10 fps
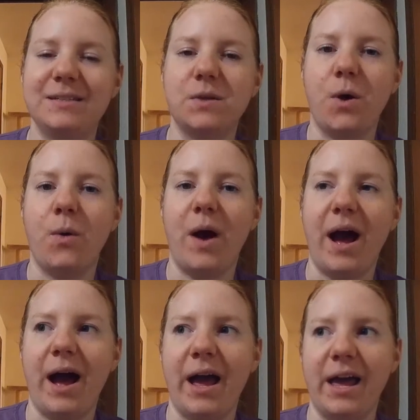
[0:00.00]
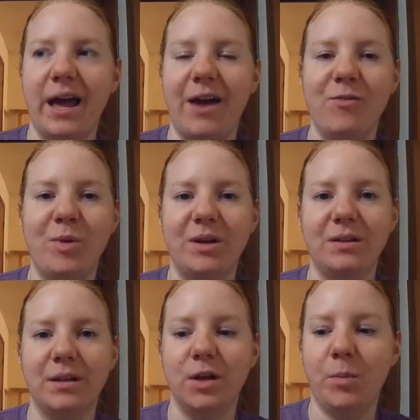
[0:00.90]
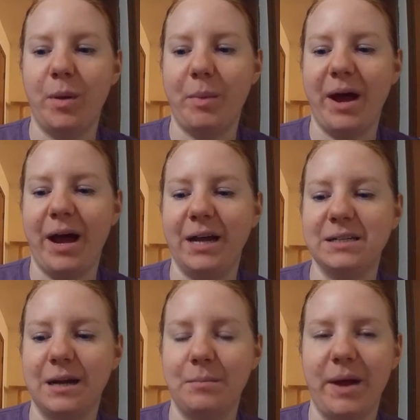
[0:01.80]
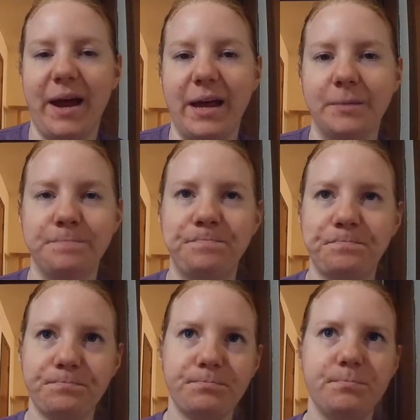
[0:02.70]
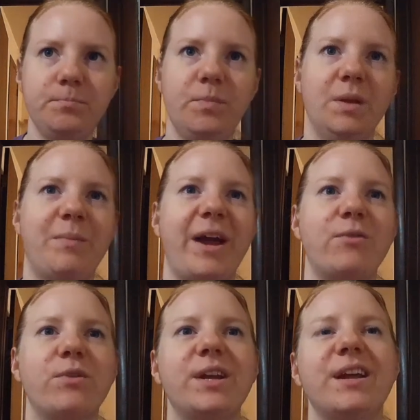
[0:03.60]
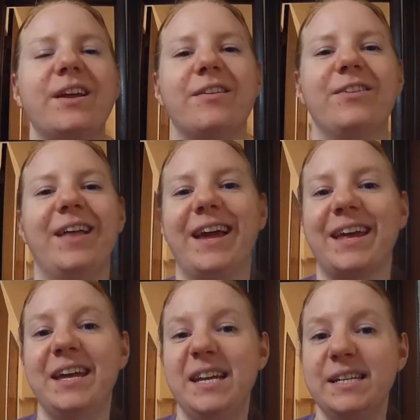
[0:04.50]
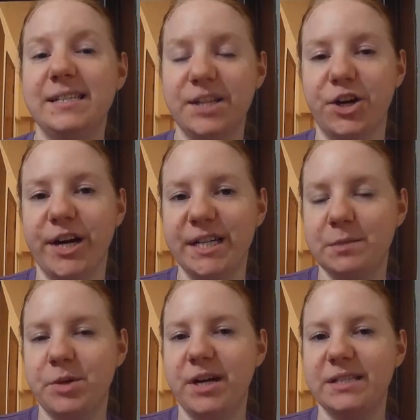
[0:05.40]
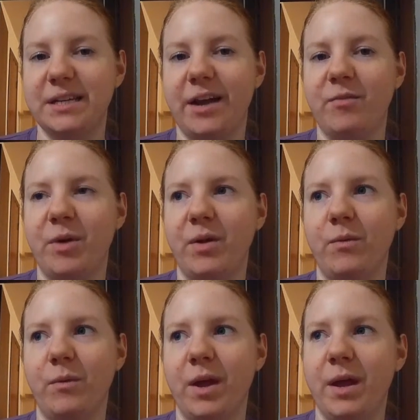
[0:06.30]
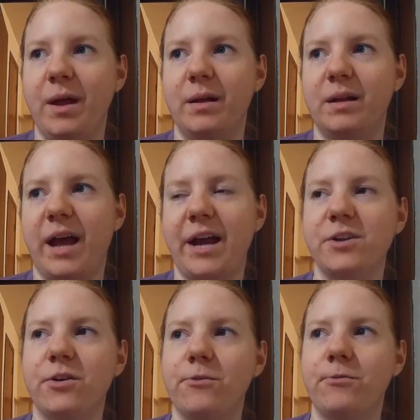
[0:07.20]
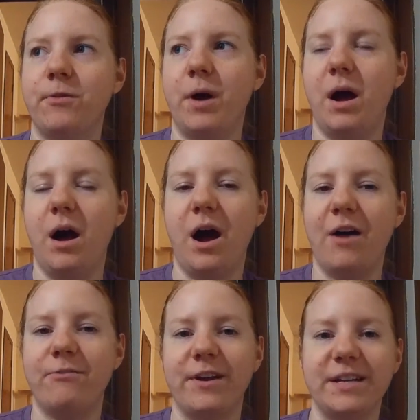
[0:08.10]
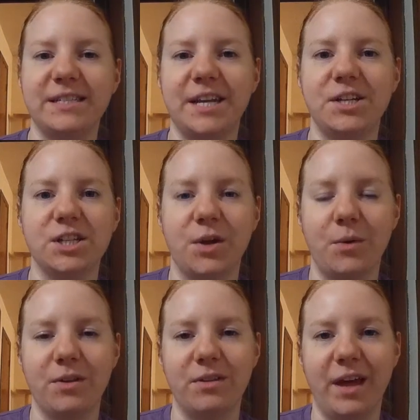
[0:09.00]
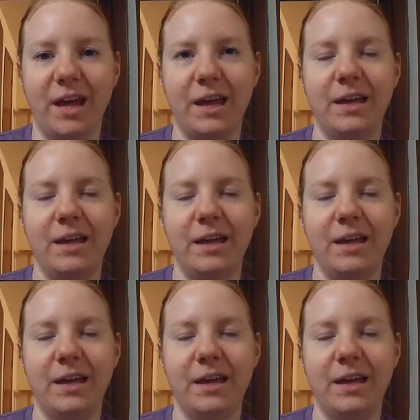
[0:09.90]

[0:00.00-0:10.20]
so I have been a little bit behind on my reading like serious books, and have been kind of off on a tangent with like